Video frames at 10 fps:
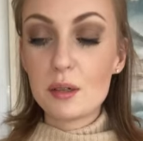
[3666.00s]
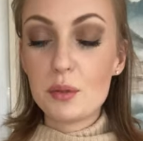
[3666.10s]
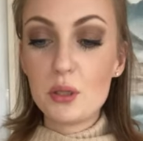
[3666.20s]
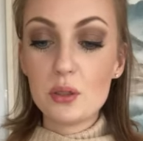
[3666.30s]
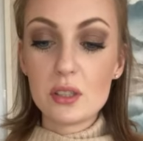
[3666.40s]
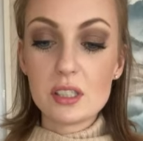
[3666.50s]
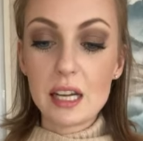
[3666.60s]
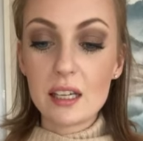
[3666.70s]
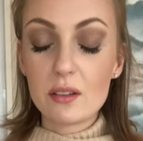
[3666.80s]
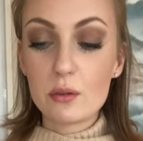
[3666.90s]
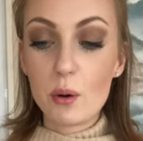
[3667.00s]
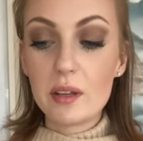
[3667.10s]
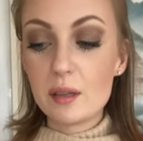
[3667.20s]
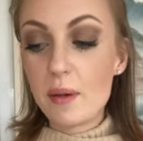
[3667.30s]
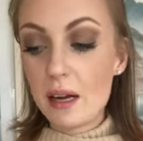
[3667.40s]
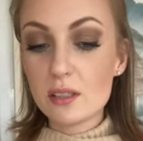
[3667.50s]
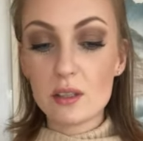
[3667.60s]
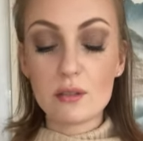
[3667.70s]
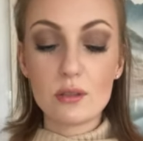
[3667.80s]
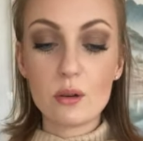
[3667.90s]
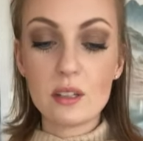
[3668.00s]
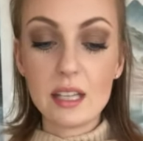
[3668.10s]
computers, like throwing the mouse on the floor,